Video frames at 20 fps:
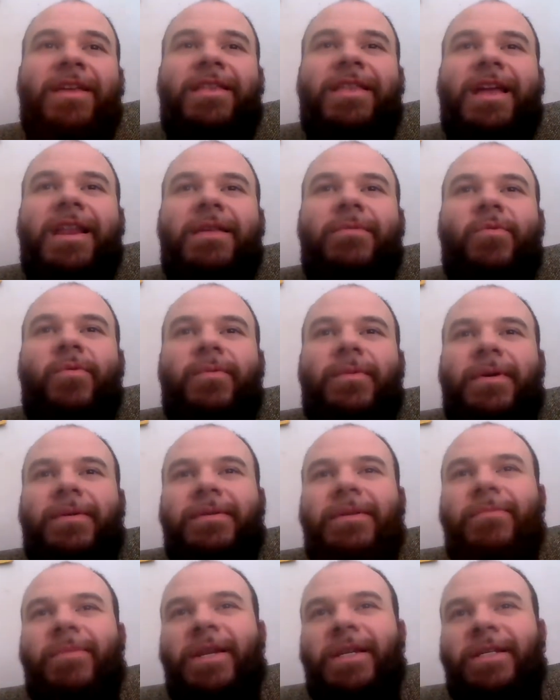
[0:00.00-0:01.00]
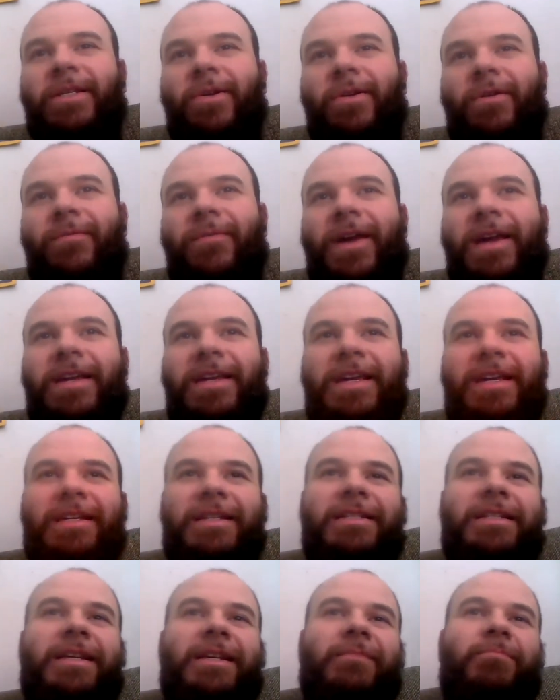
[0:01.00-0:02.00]
Then he moved on to Minnesota
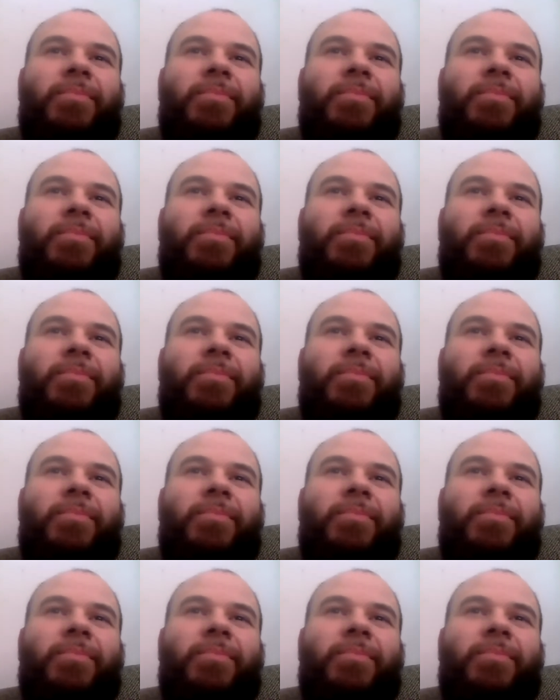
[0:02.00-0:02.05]
Vikings.